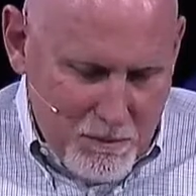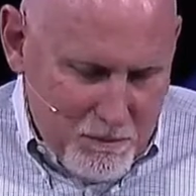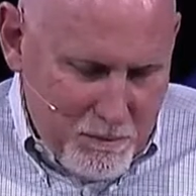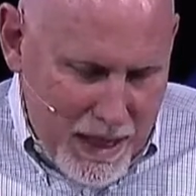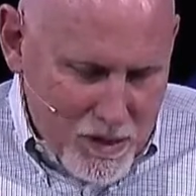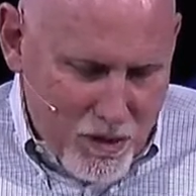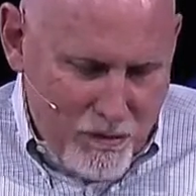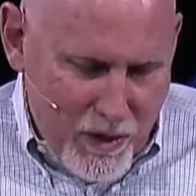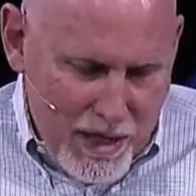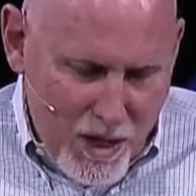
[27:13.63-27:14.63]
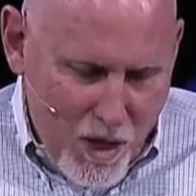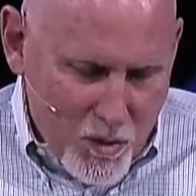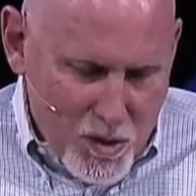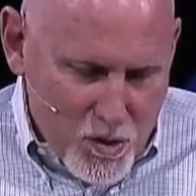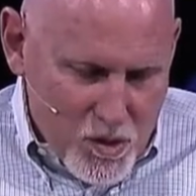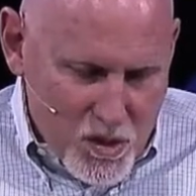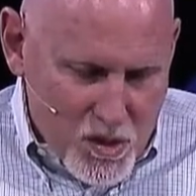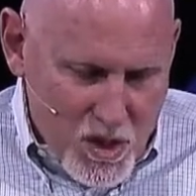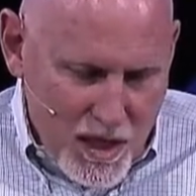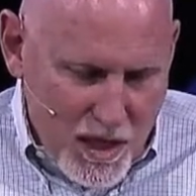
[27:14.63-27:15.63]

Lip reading: but Pastor Frank always used to say,